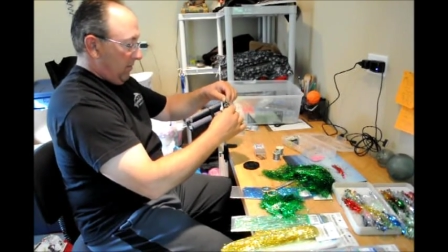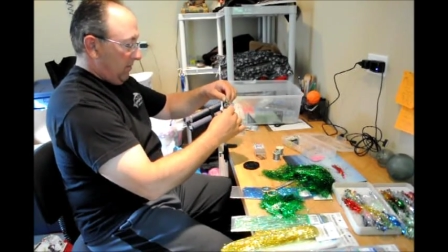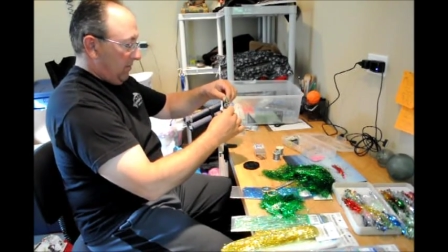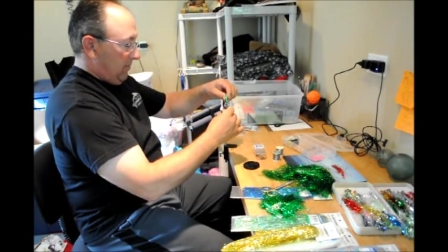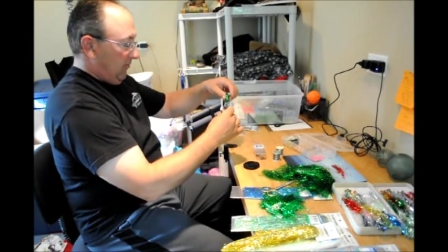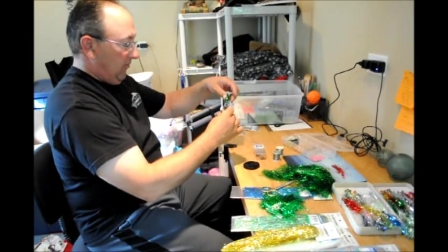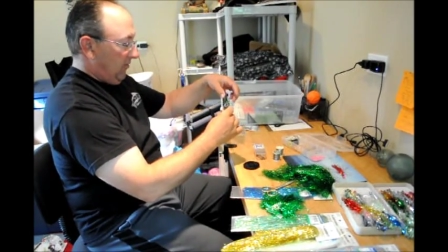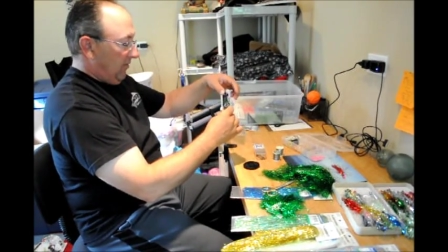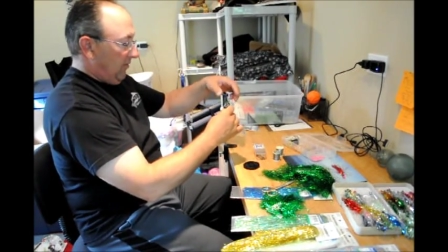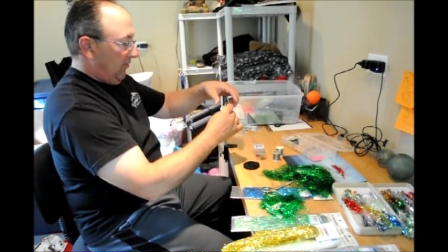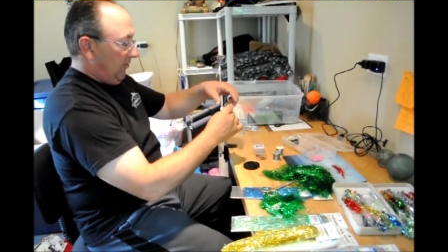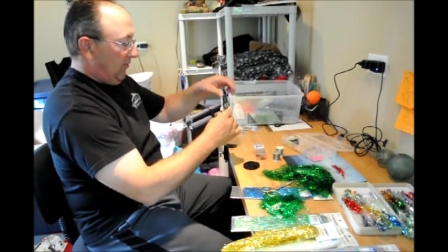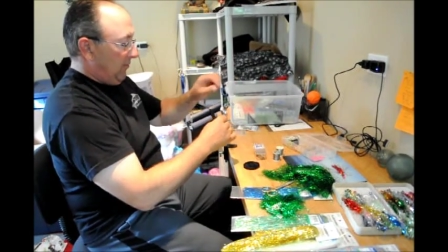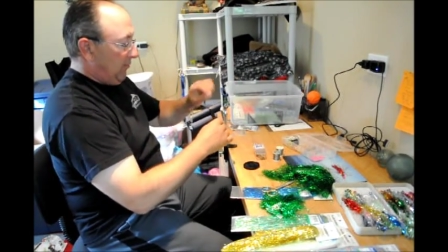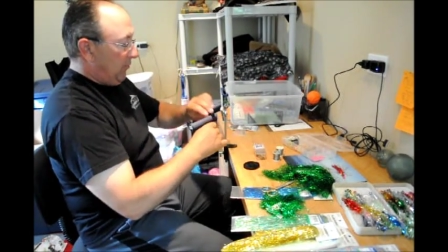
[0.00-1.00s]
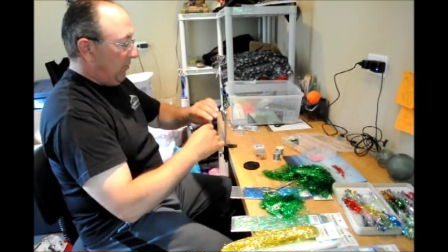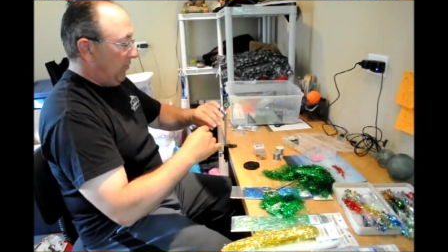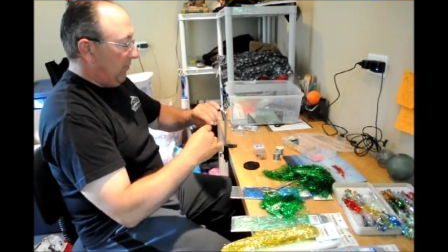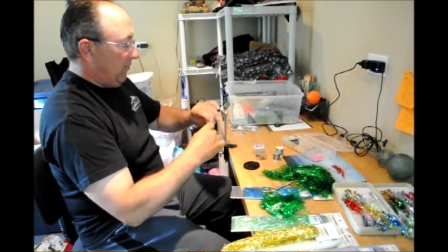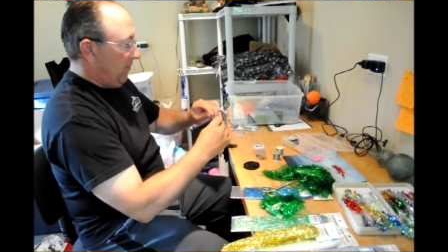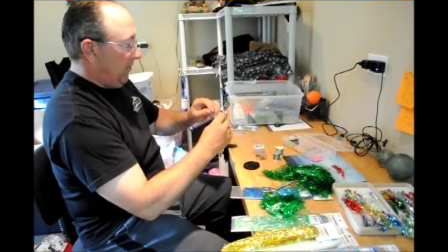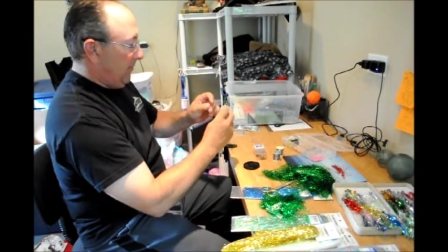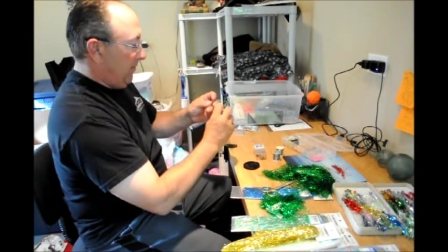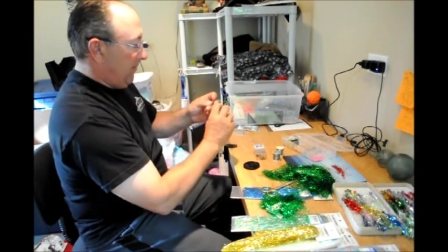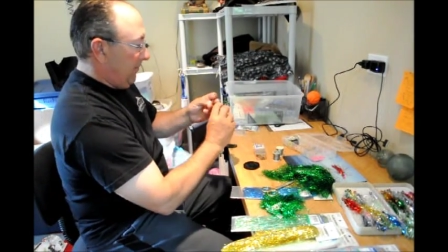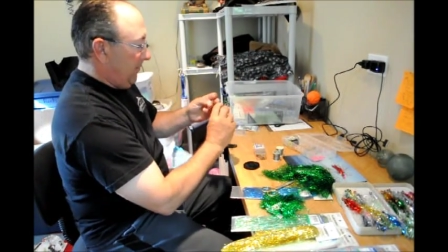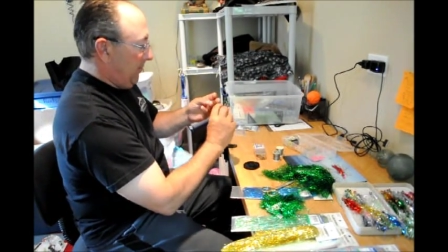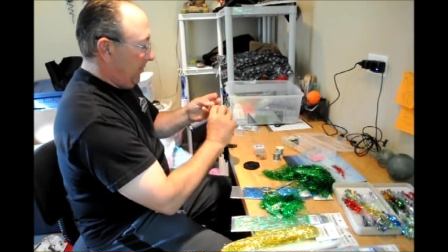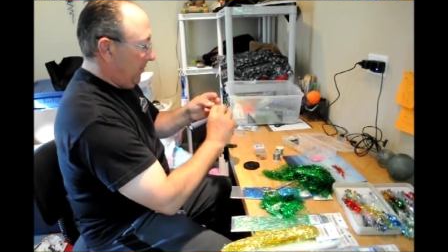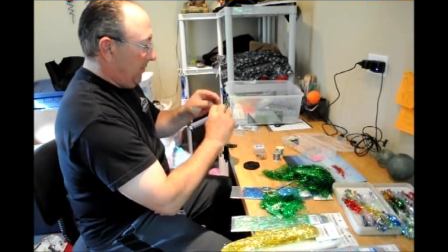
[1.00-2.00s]
Just simple,
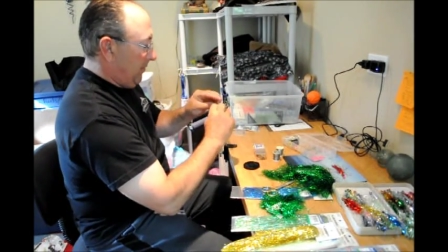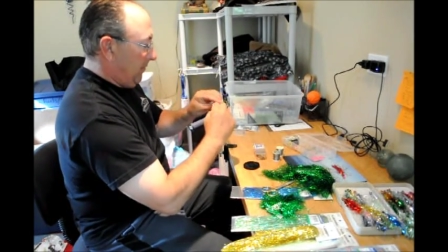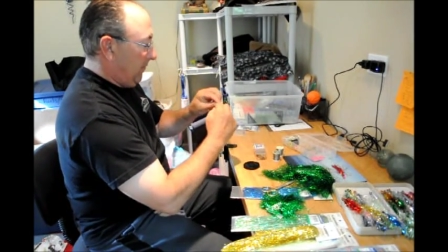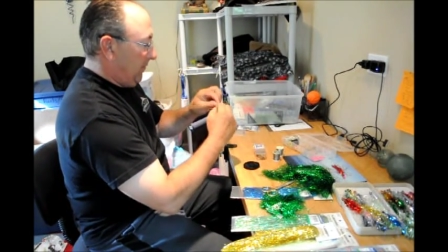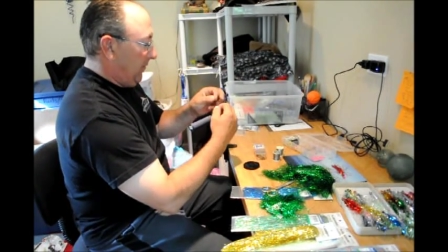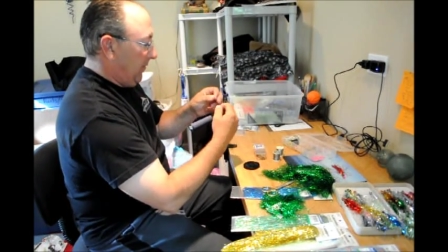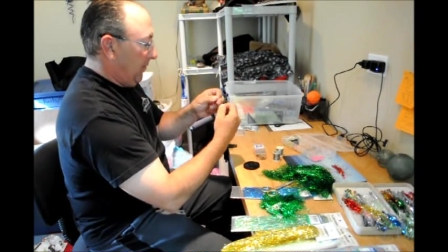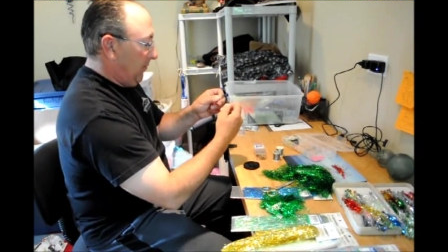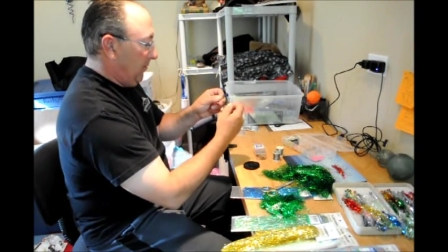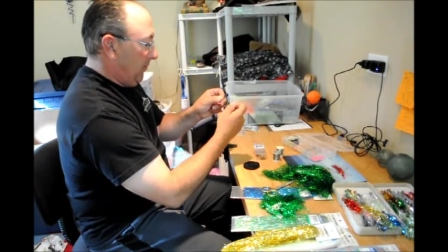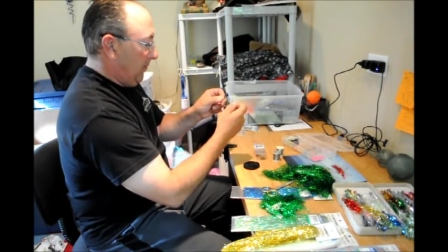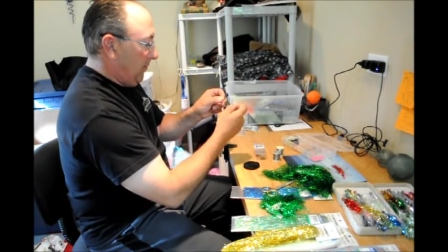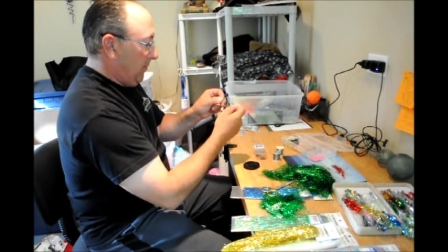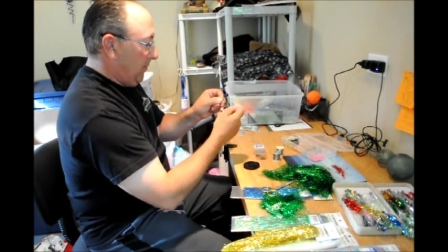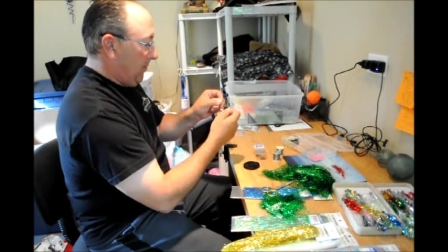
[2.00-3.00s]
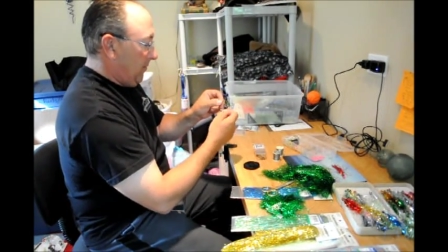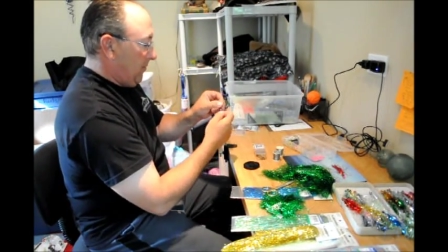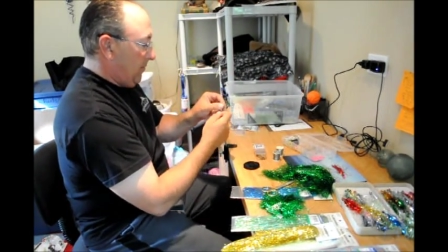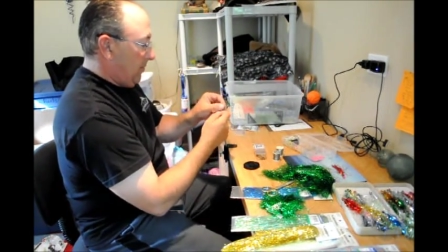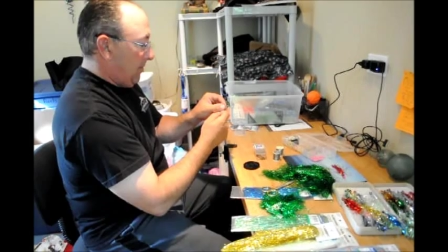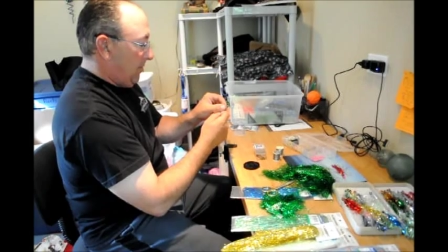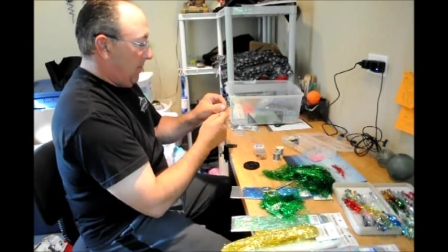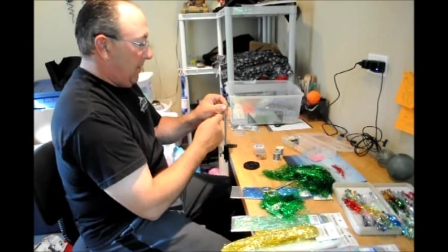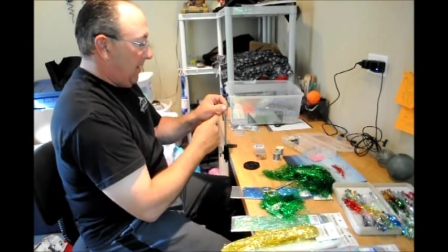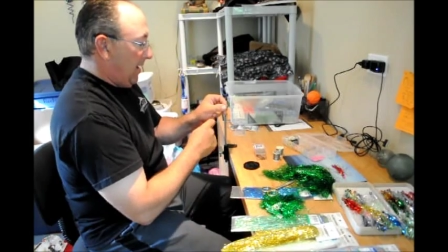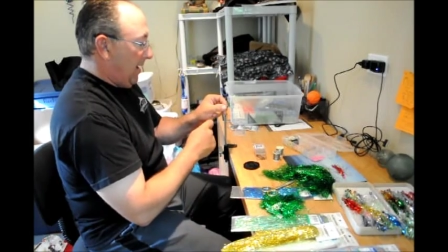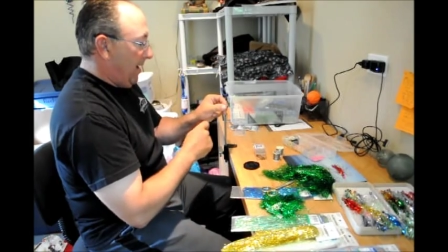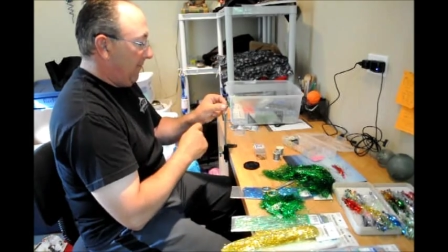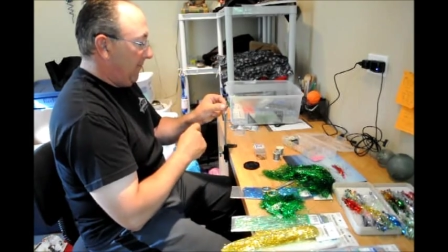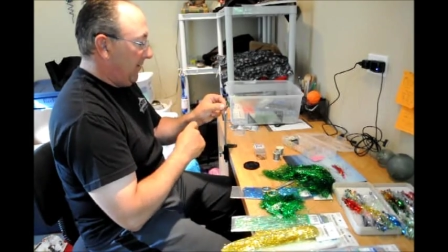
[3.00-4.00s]
a few
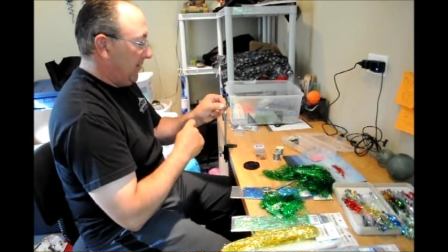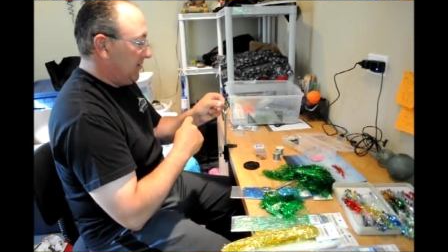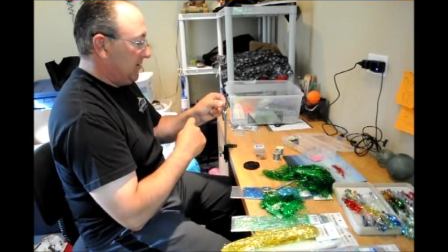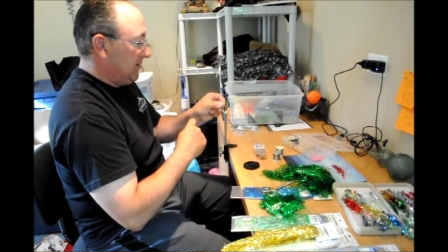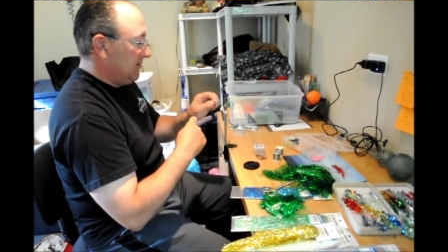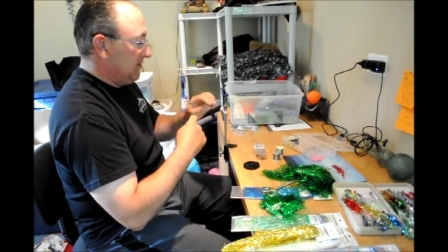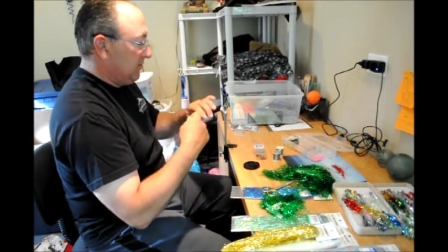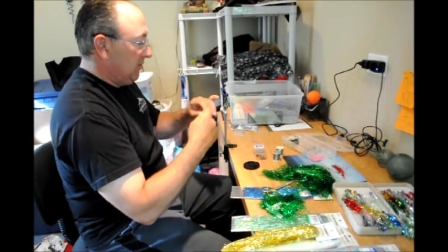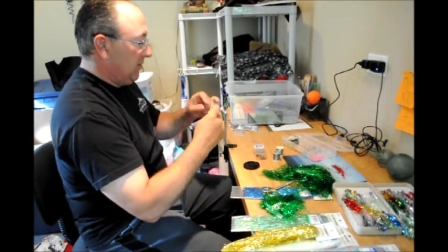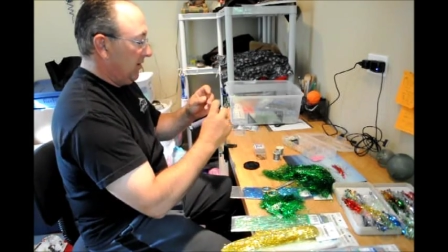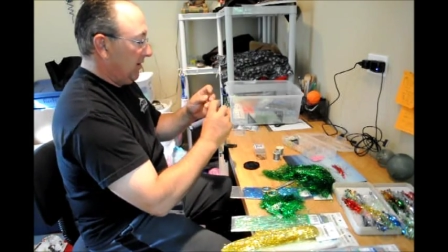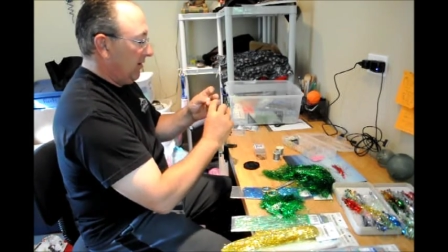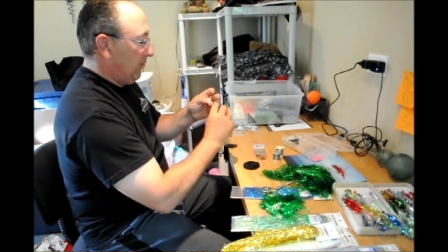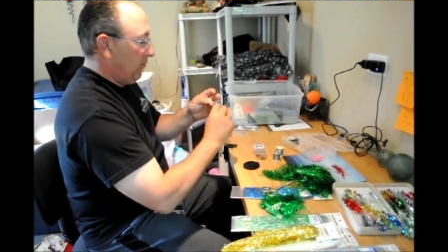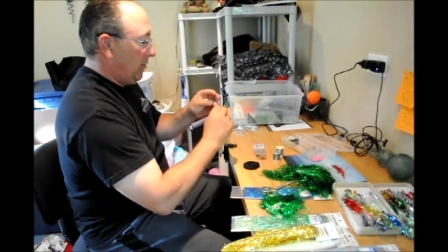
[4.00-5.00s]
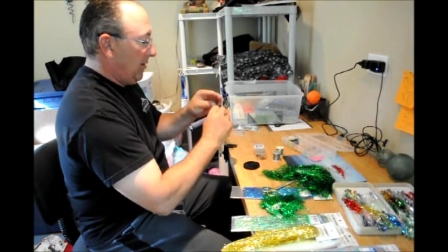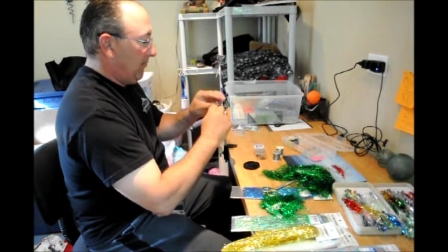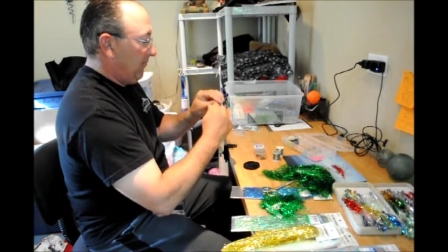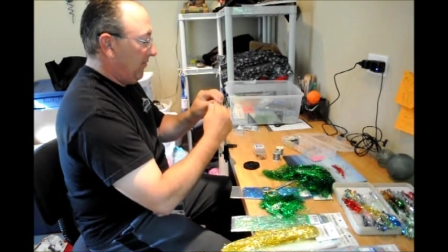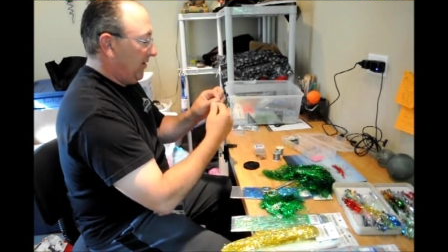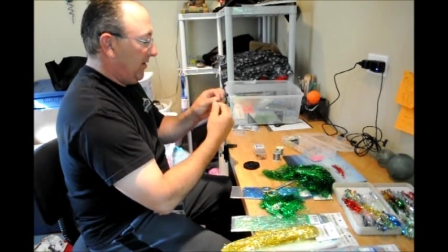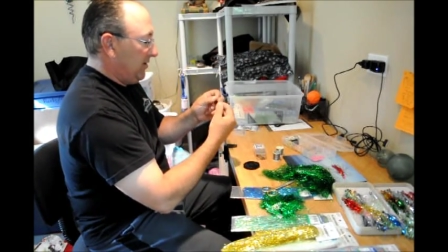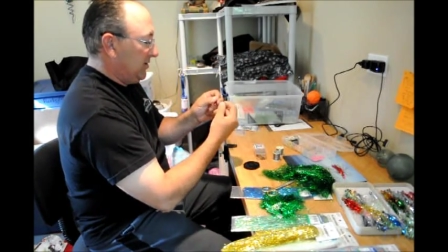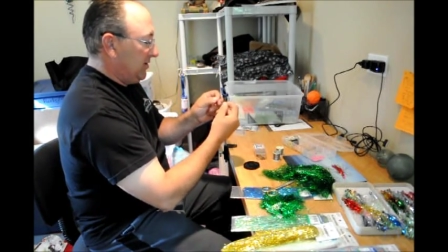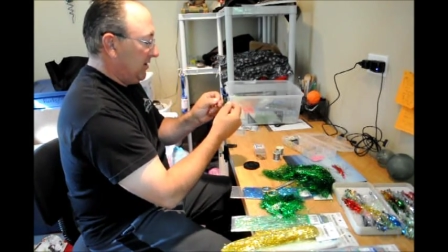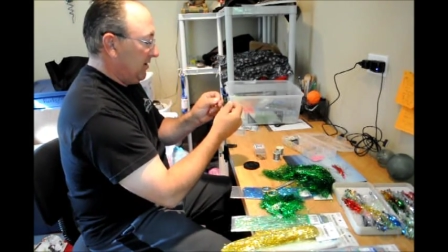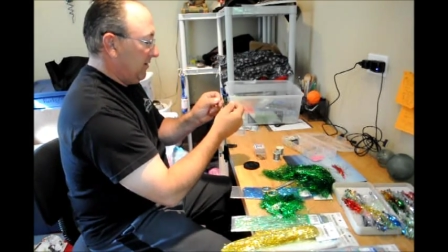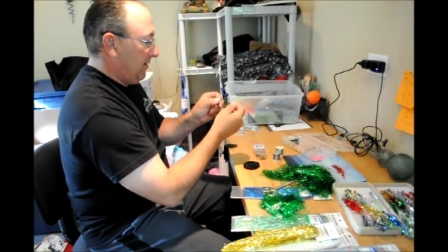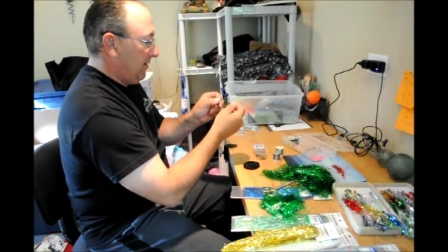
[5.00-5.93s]
half hitches, or you can whip finish it.